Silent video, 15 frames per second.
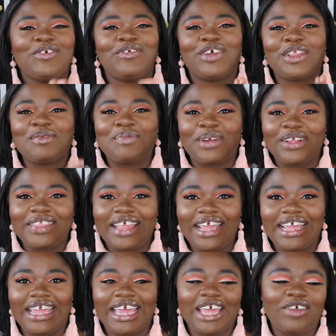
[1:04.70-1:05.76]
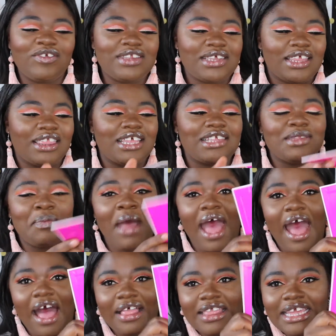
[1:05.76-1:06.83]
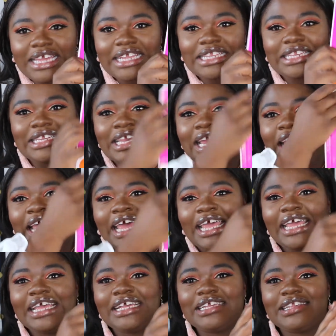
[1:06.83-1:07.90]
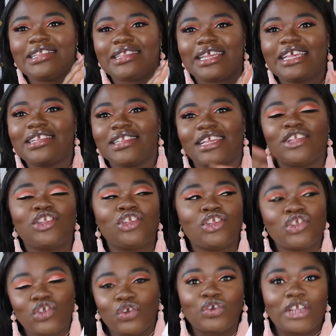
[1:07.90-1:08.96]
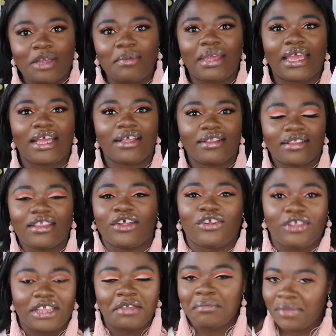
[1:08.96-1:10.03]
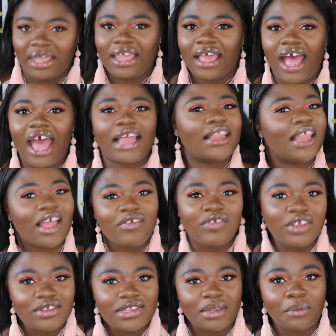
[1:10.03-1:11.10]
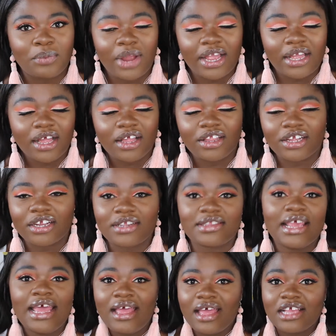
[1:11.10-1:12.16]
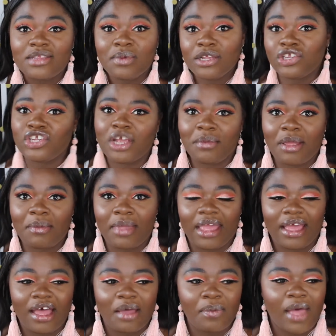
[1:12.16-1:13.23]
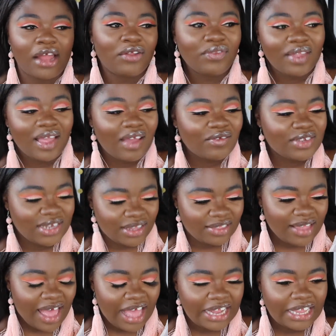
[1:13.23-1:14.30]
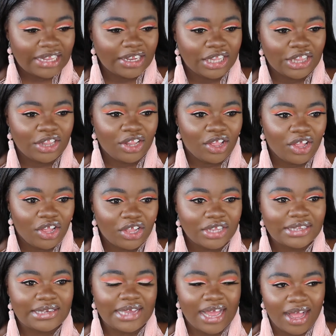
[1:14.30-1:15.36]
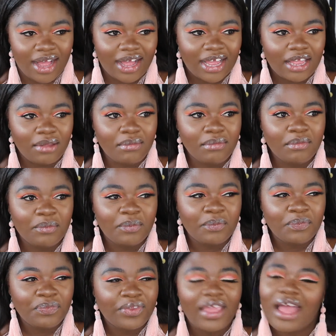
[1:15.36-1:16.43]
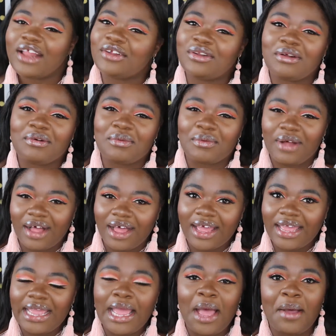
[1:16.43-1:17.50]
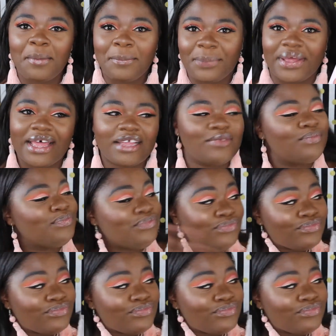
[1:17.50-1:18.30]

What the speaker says: for the birthday gift. This palette is screaming literally me. I love using bright colors, especially on my makeup. I don't think I've done that in a long time. I don't know why, but